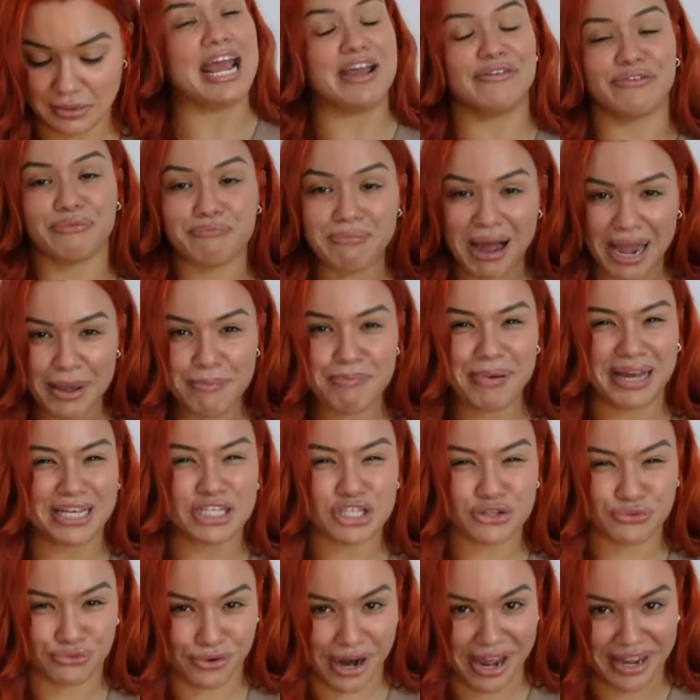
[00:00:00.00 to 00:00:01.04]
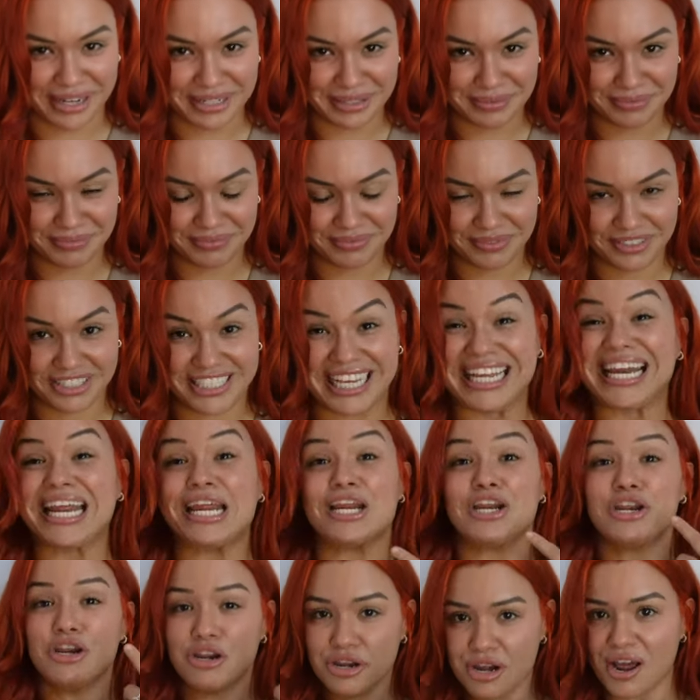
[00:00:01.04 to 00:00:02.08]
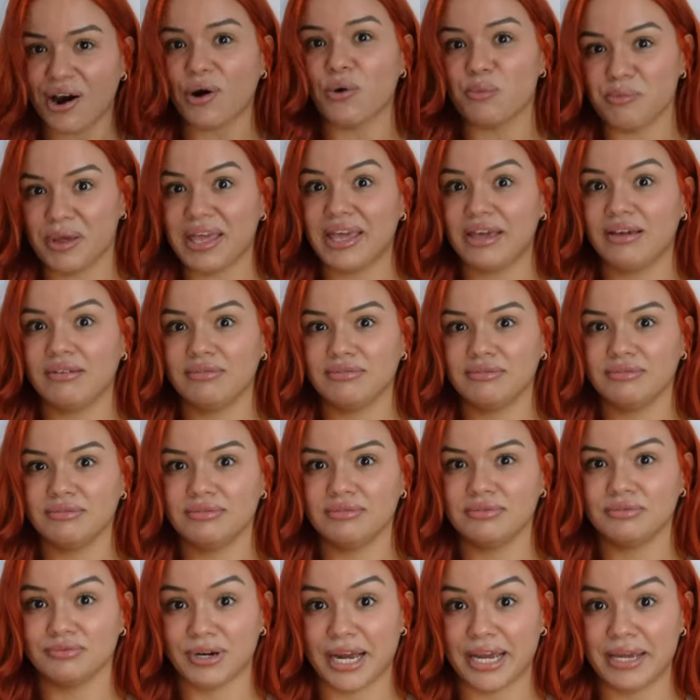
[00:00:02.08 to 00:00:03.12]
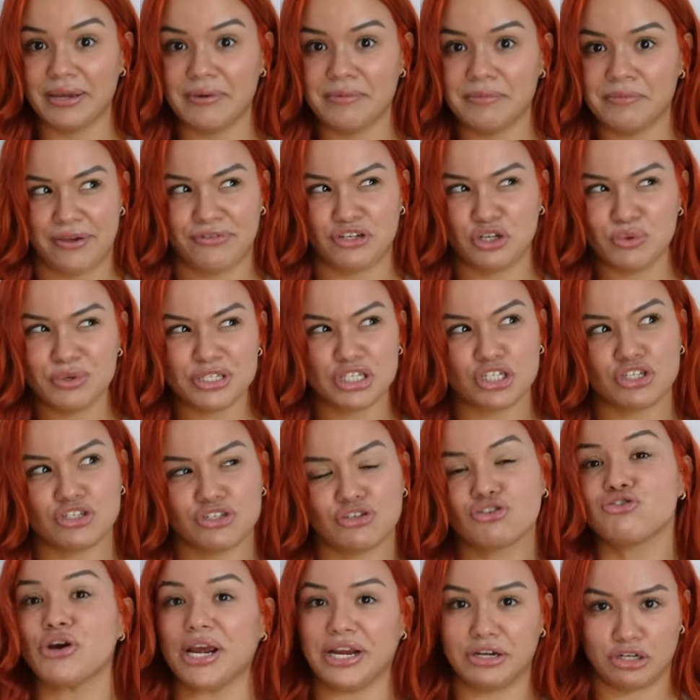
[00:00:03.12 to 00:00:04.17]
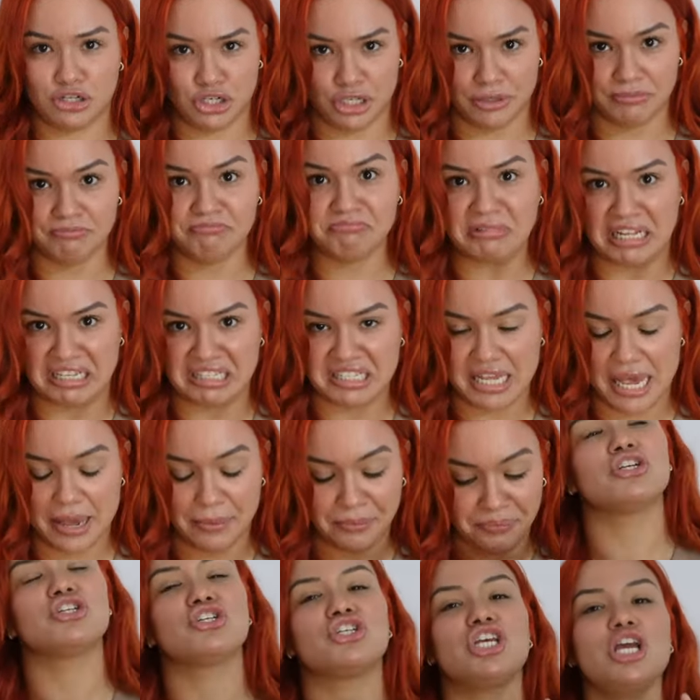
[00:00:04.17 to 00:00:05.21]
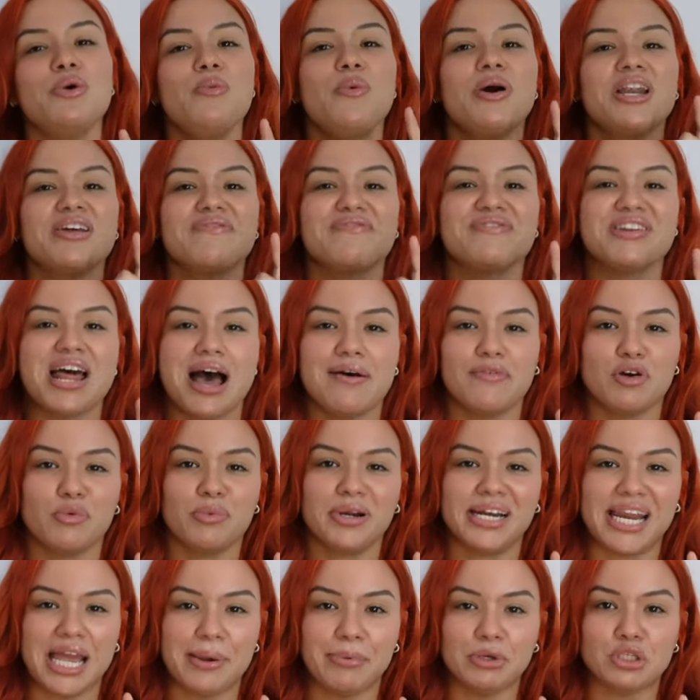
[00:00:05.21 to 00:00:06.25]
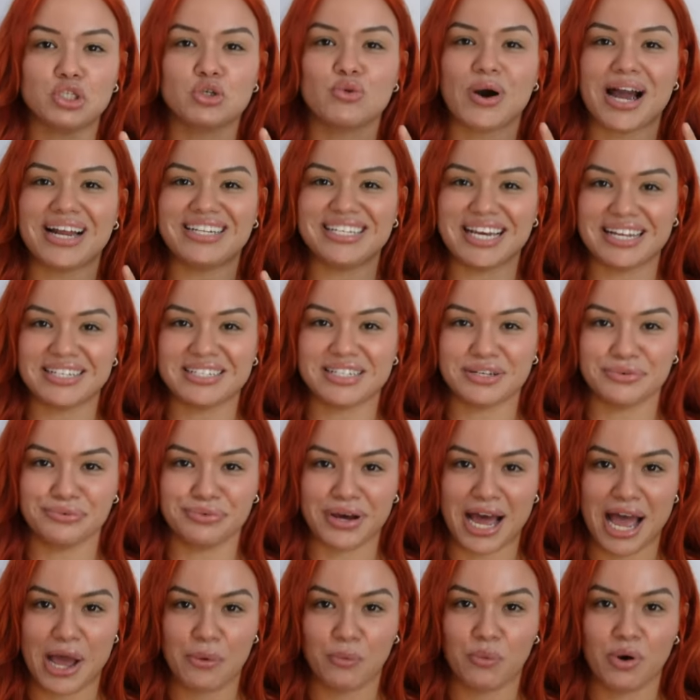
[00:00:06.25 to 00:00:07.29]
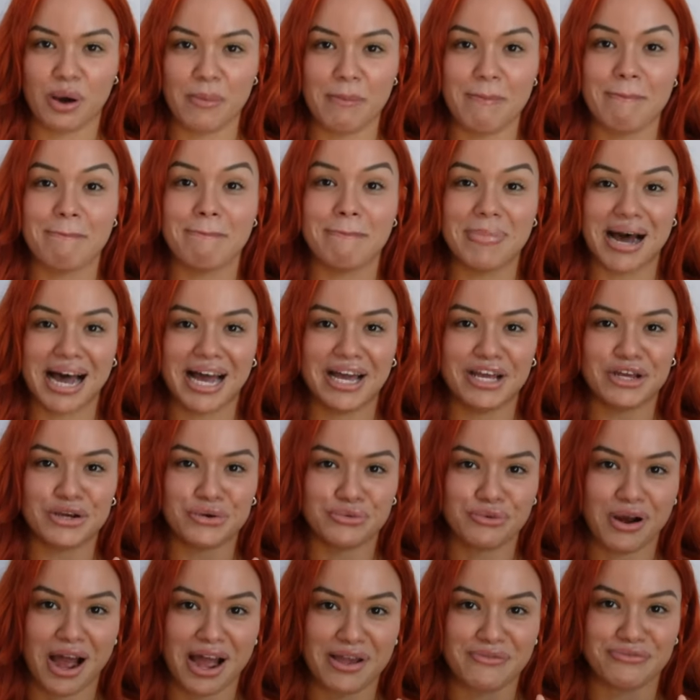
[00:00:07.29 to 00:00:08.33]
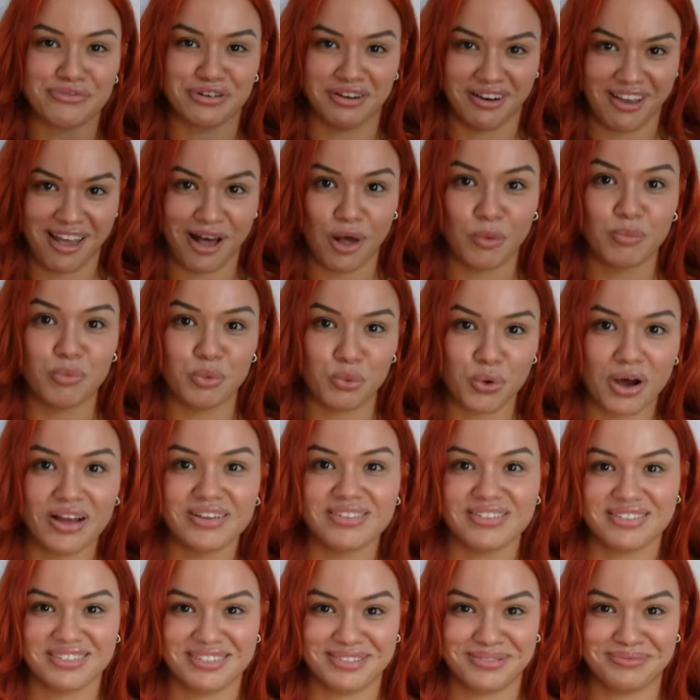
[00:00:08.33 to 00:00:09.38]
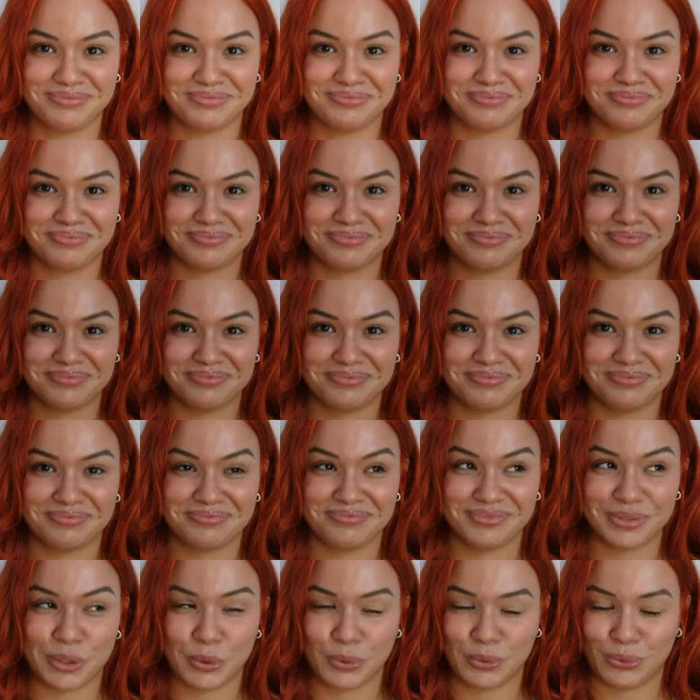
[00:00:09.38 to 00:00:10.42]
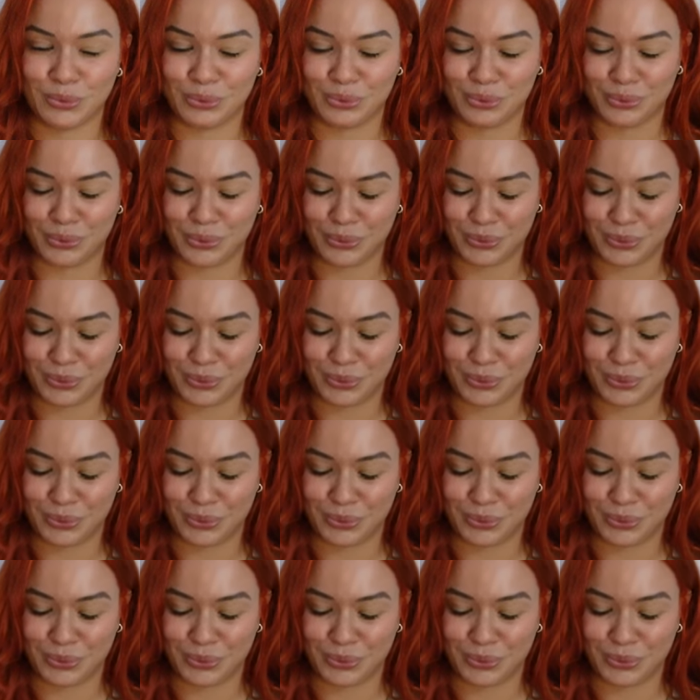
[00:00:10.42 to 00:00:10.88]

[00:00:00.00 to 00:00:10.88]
If my best friend didn't know me, right? If she was a stranger, let's say, she would have never been able to identify what my cry for help was. Ooh.